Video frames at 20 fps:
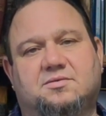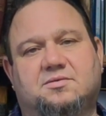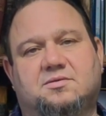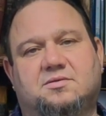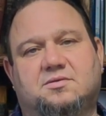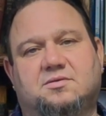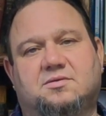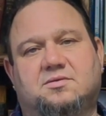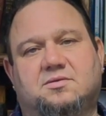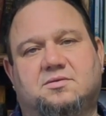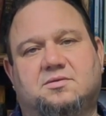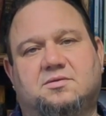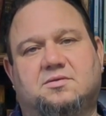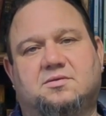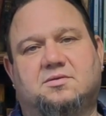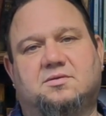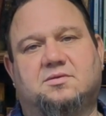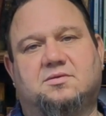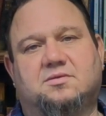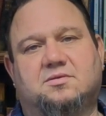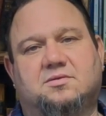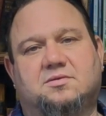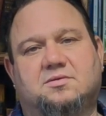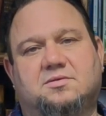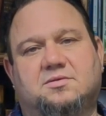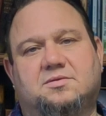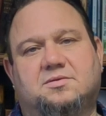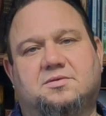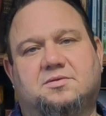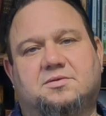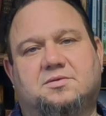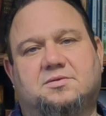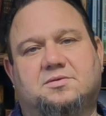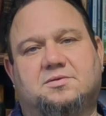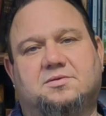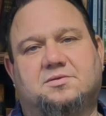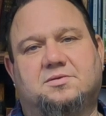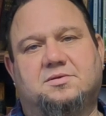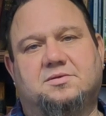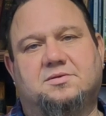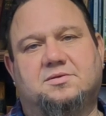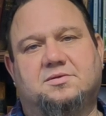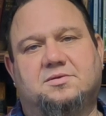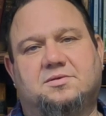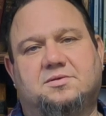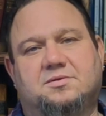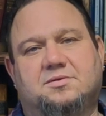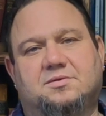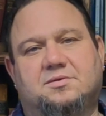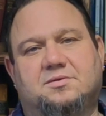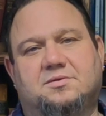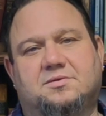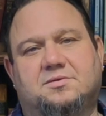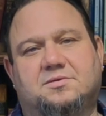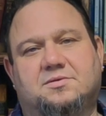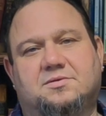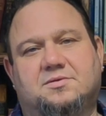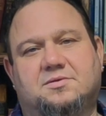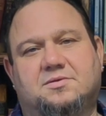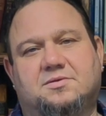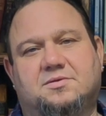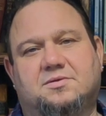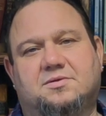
Nothing is said.